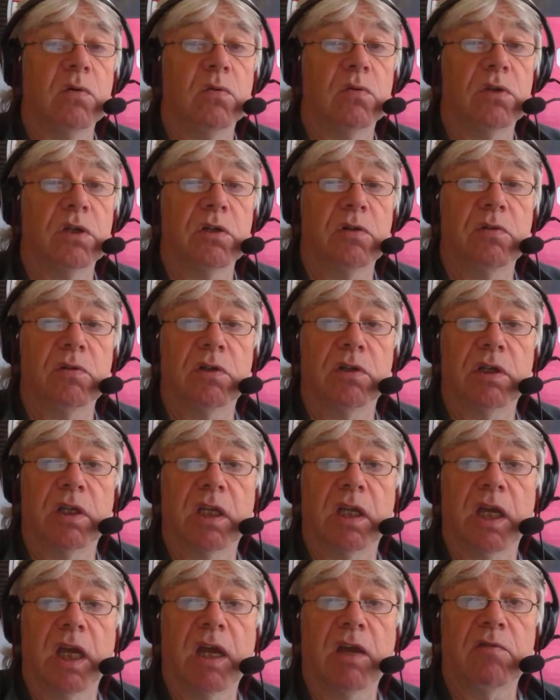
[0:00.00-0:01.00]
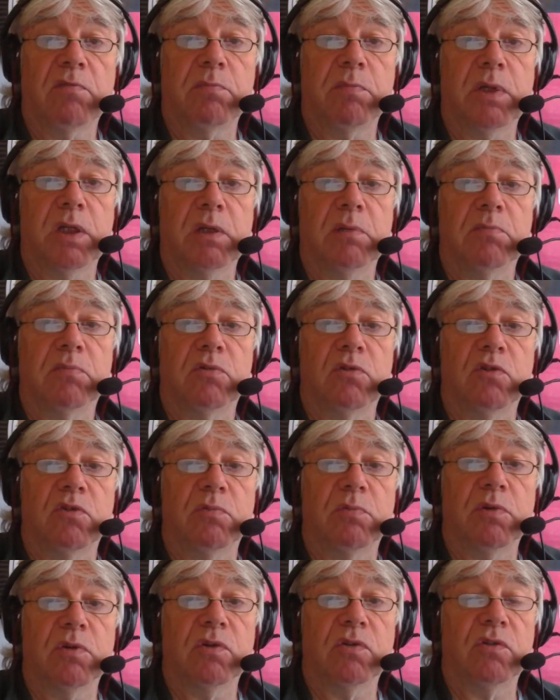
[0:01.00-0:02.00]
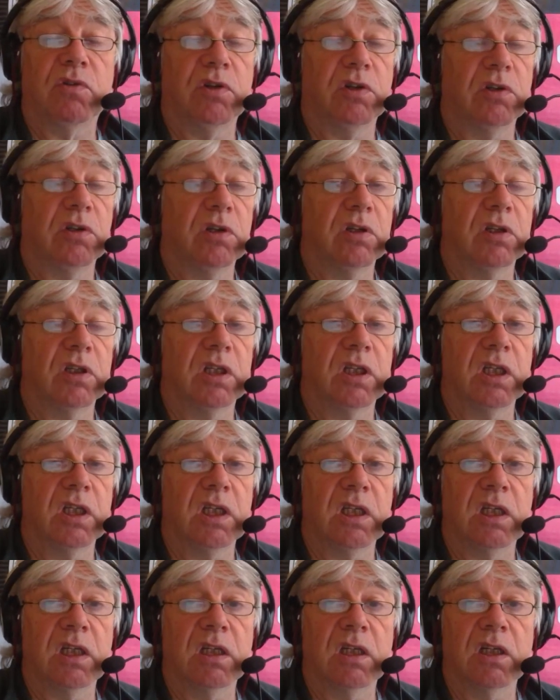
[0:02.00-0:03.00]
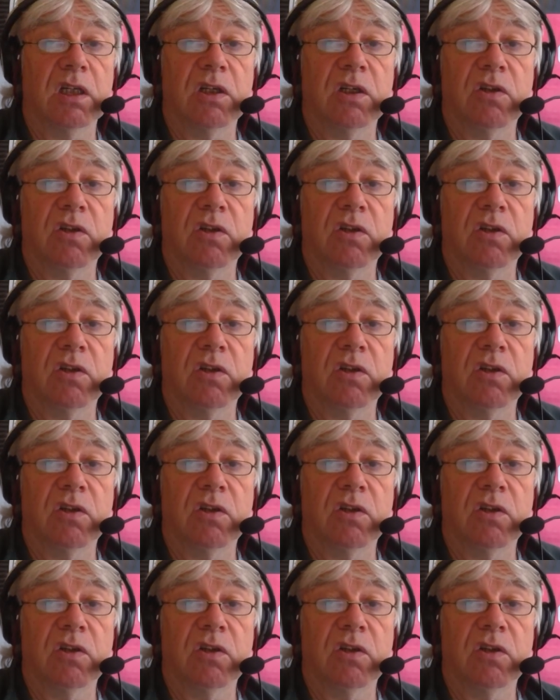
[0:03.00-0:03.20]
although that there have been improvements in the